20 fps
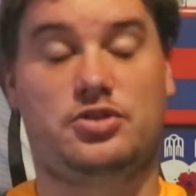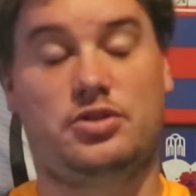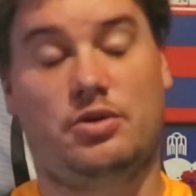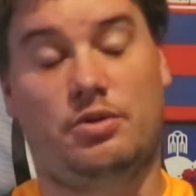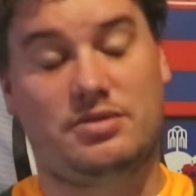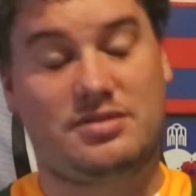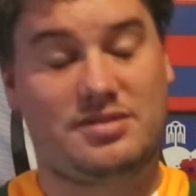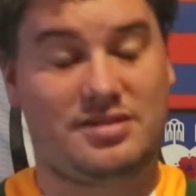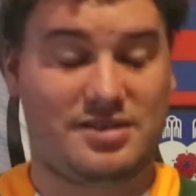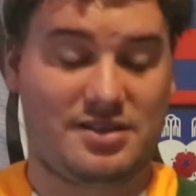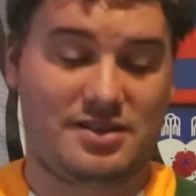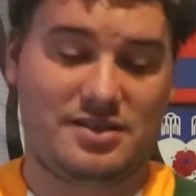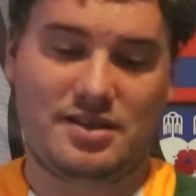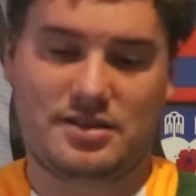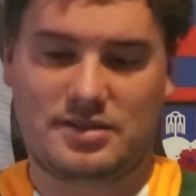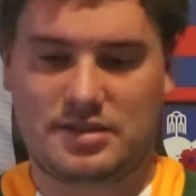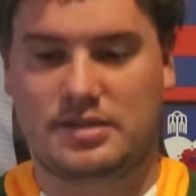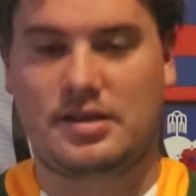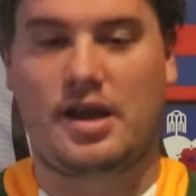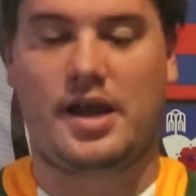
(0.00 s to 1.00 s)
So
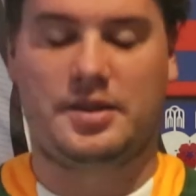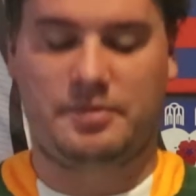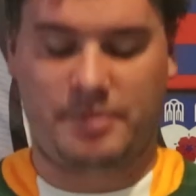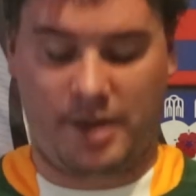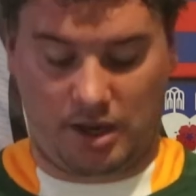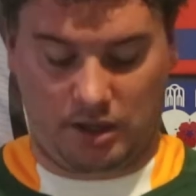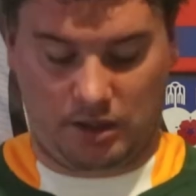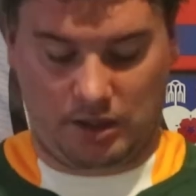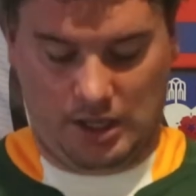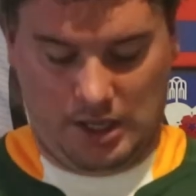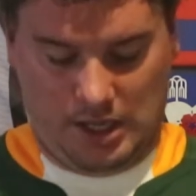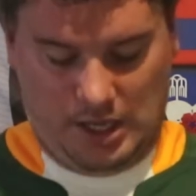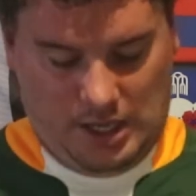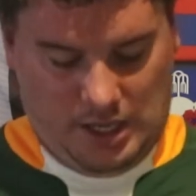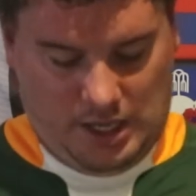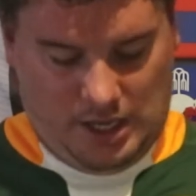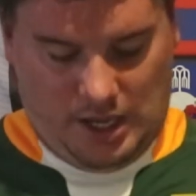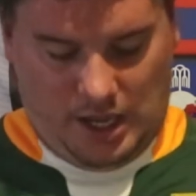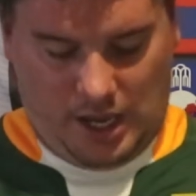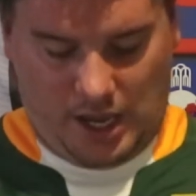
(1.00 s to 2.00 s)
it's a tight
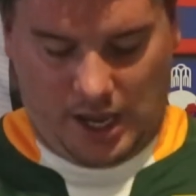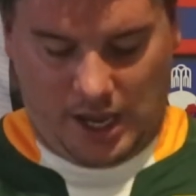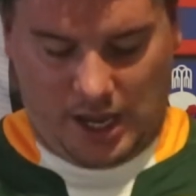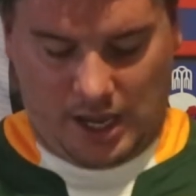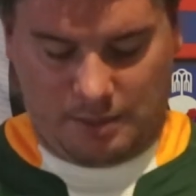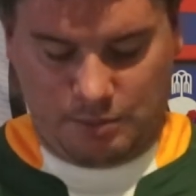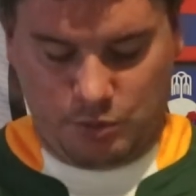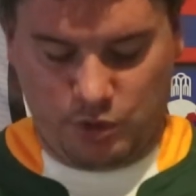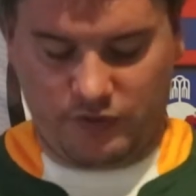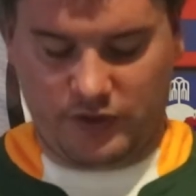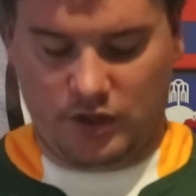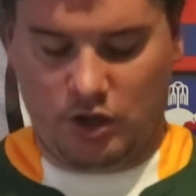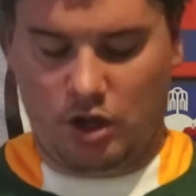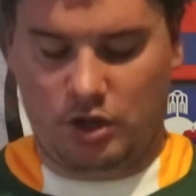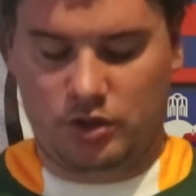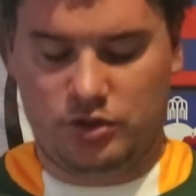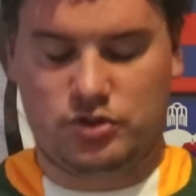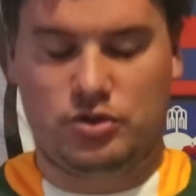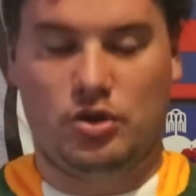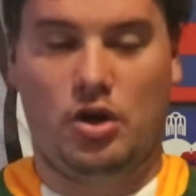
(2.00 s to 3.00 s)
battle. Moving
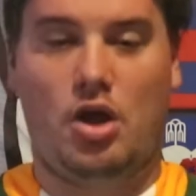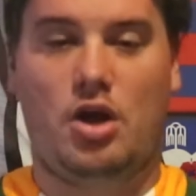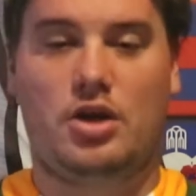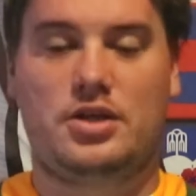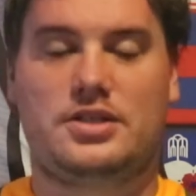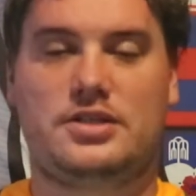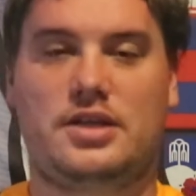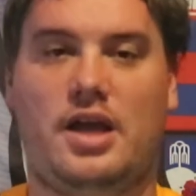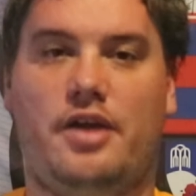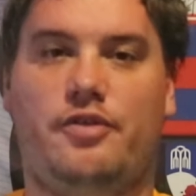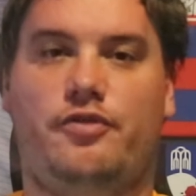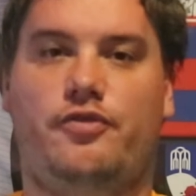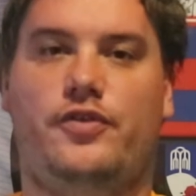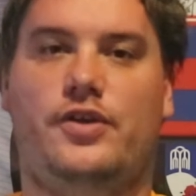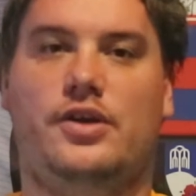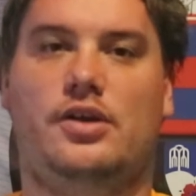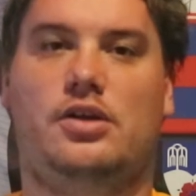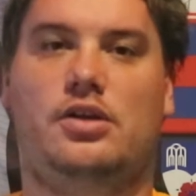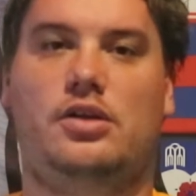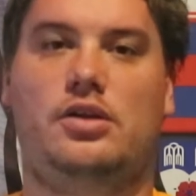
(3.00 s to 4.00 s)
on to locks, I
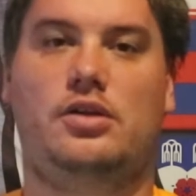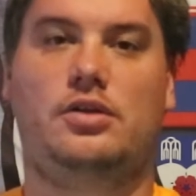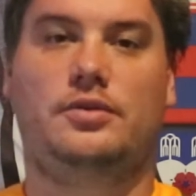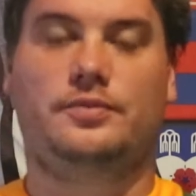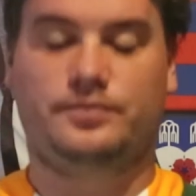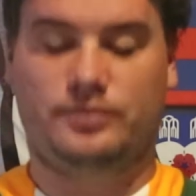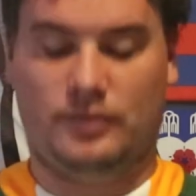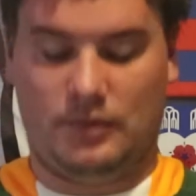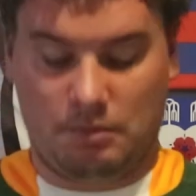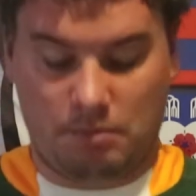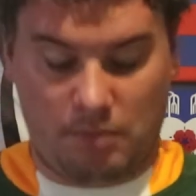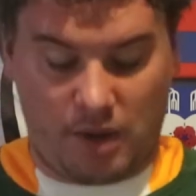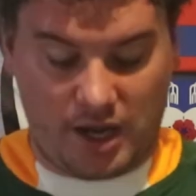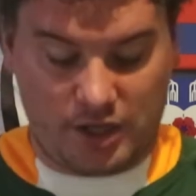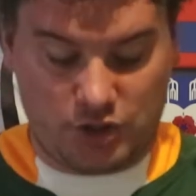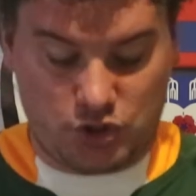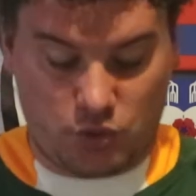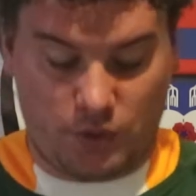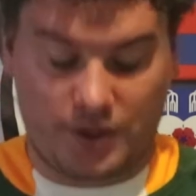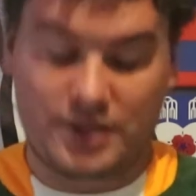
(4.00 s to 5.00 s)
feel my
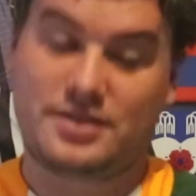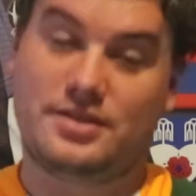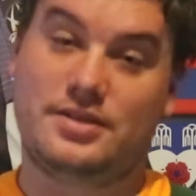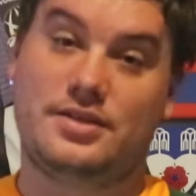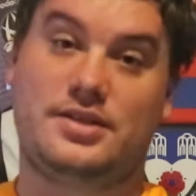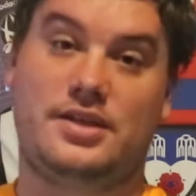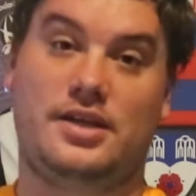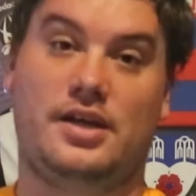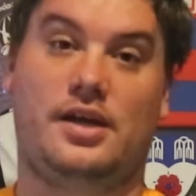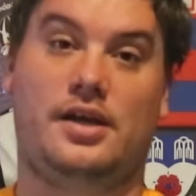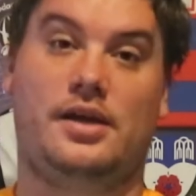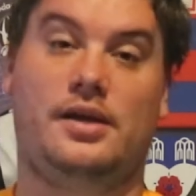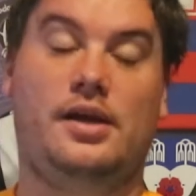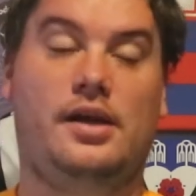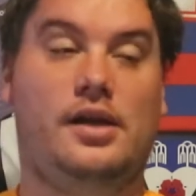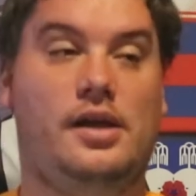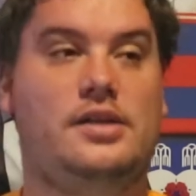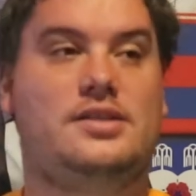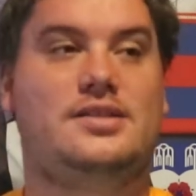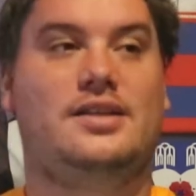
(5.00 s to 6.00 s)
choices here.
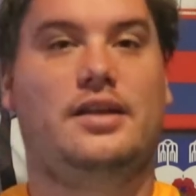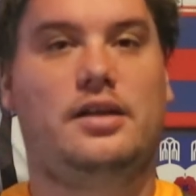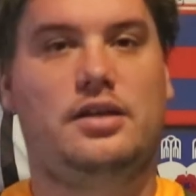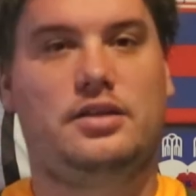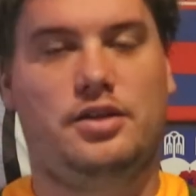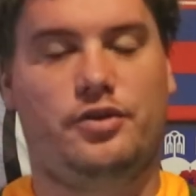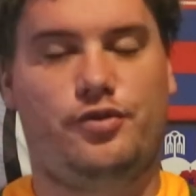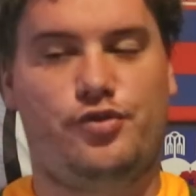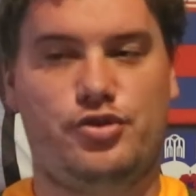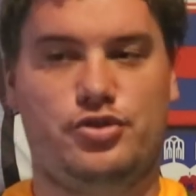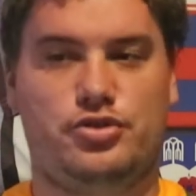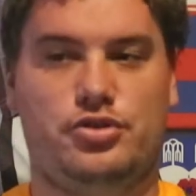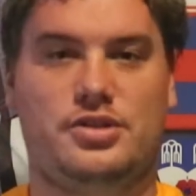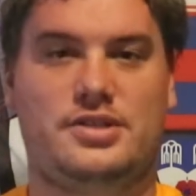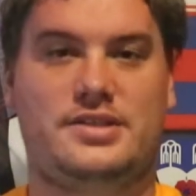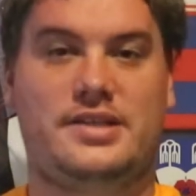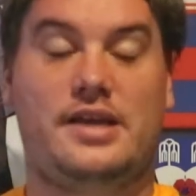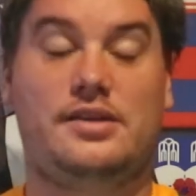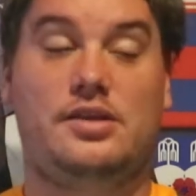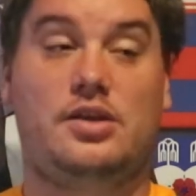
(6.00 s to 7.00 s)
It's a little different to the
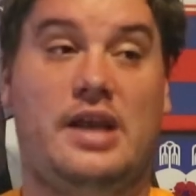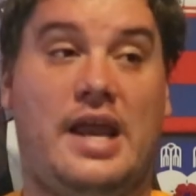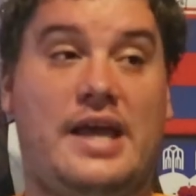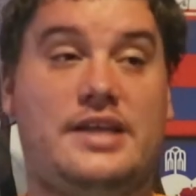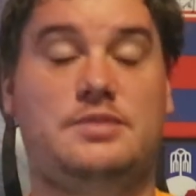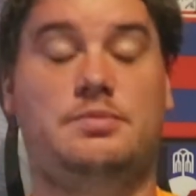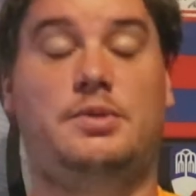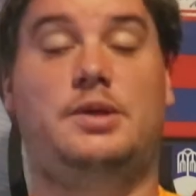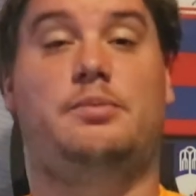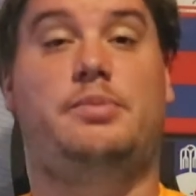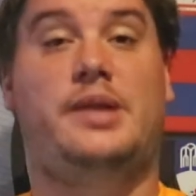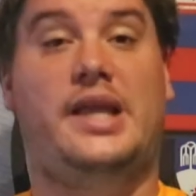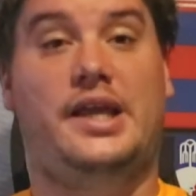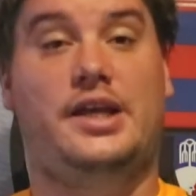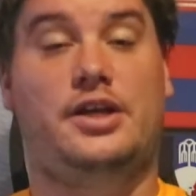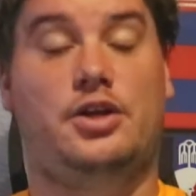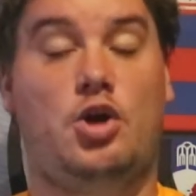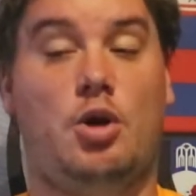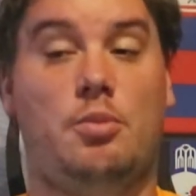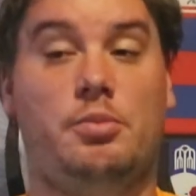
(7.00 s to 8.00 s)
standard. It hasn't been played
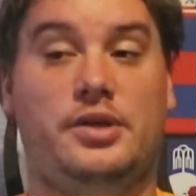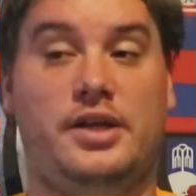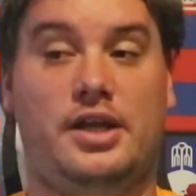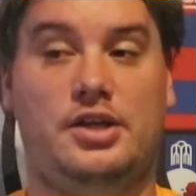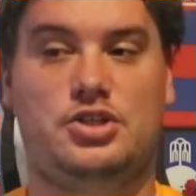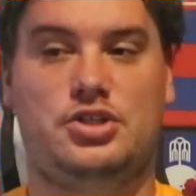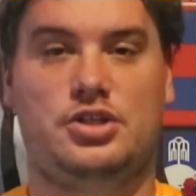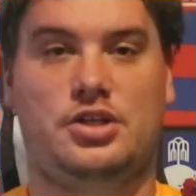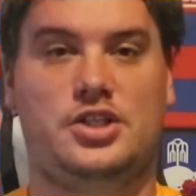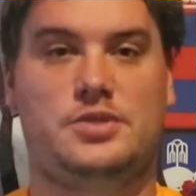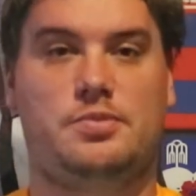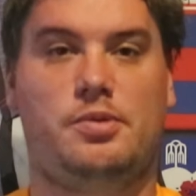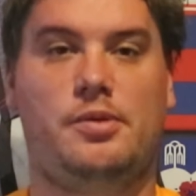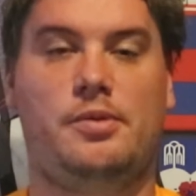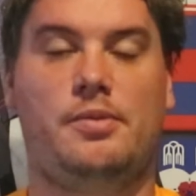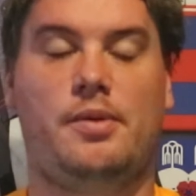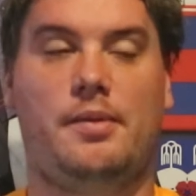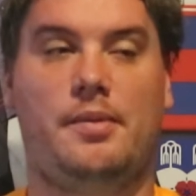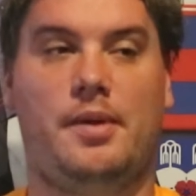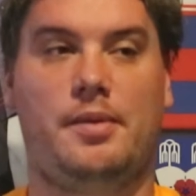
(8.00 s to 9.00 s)
in a combination. It's probably
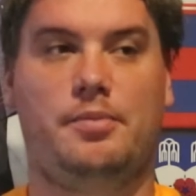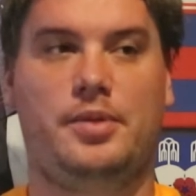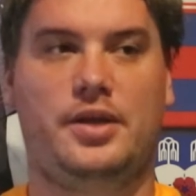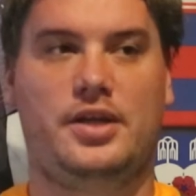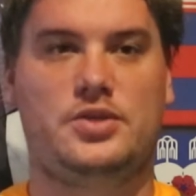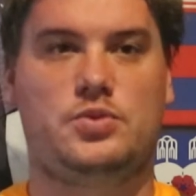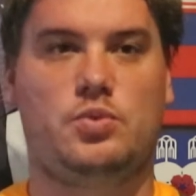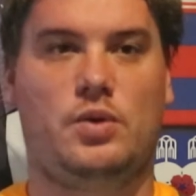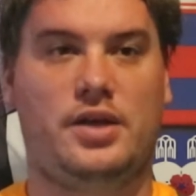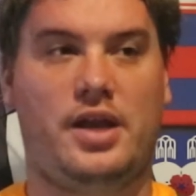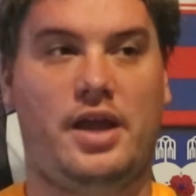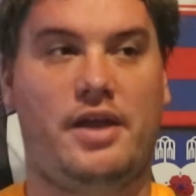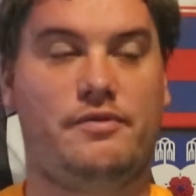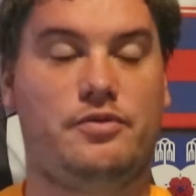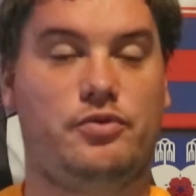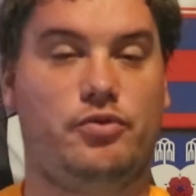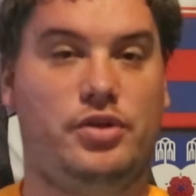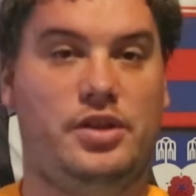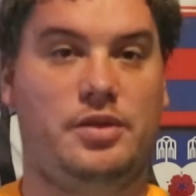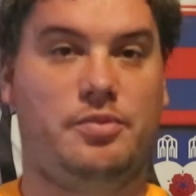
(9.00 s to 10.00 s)
my biggest one. I
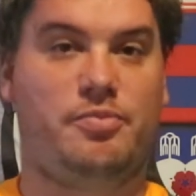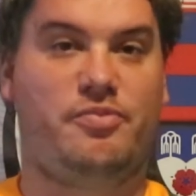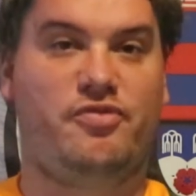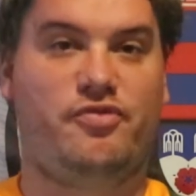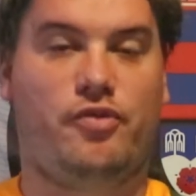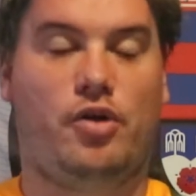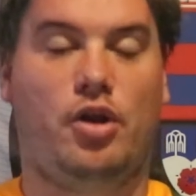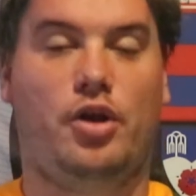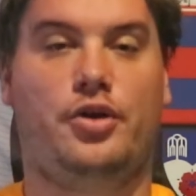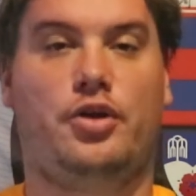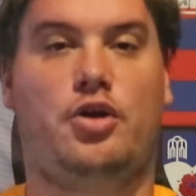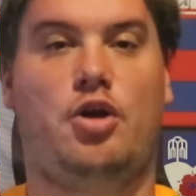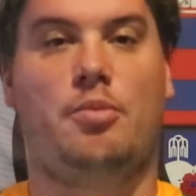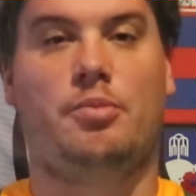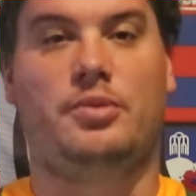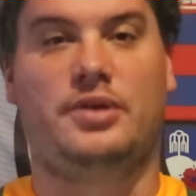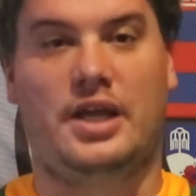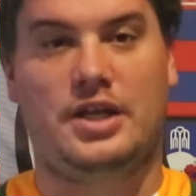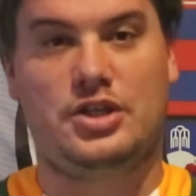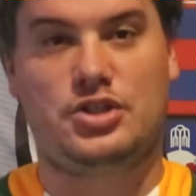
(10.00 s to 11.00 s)
haven't really followed a
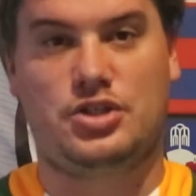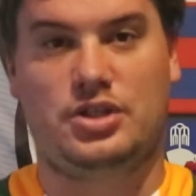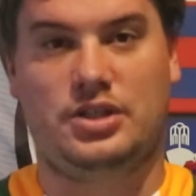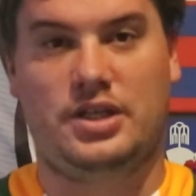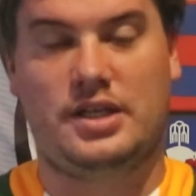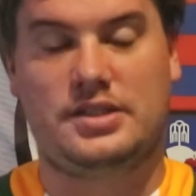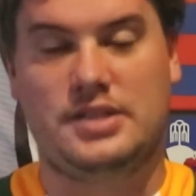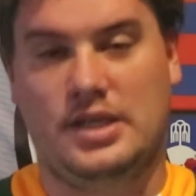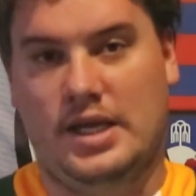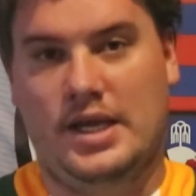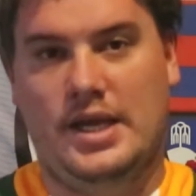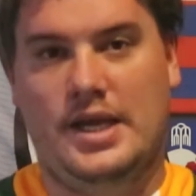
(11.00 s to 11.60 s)
combination yet.